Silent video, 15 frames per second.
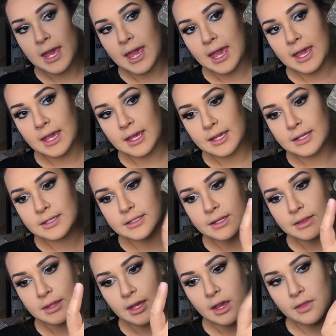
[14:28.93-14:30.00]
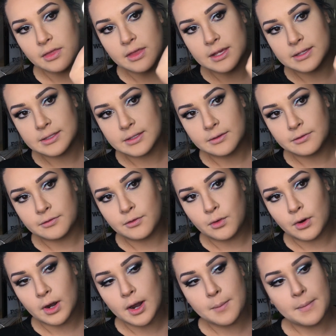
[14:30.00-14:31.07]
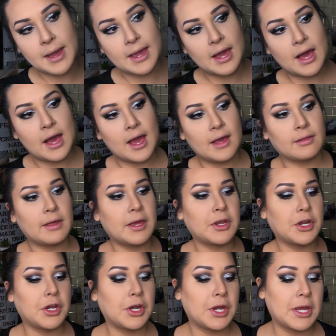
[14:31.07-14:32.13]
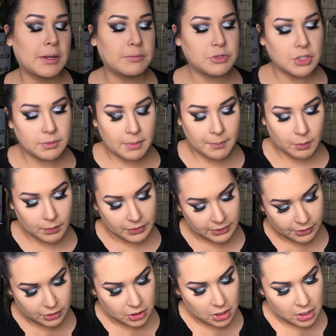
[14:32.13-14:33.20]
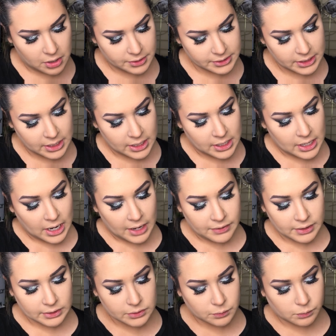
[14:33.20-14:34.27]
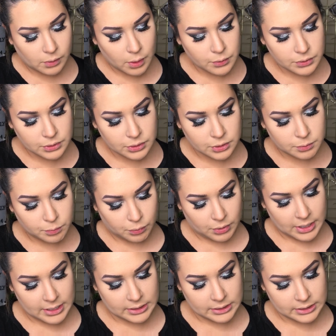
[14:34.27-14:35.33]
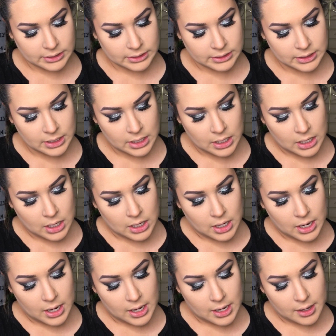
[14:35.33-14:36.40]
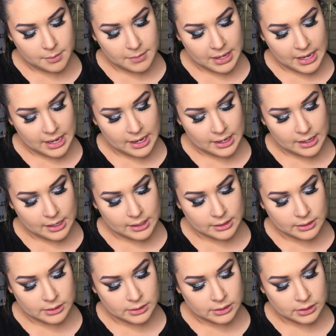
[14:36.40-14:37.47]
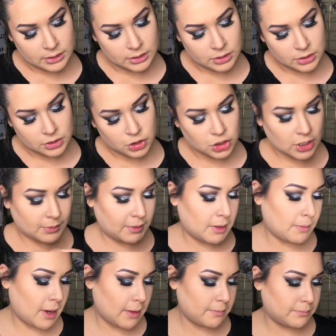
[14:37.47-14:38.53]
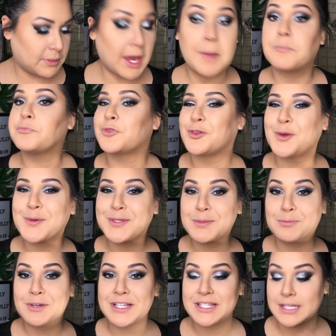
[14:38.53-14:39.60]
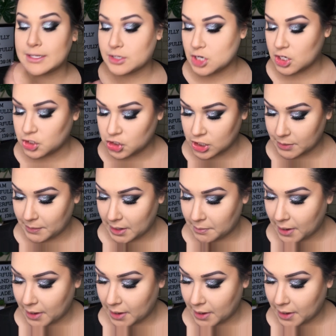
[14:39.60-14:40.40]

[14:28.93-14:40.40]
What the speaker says: and I think this for my highlighter. And I'm trying to remember what they're called. I think it's Rose Spritz and Champagne Pop. Yeah, Rose Spritz and Champagne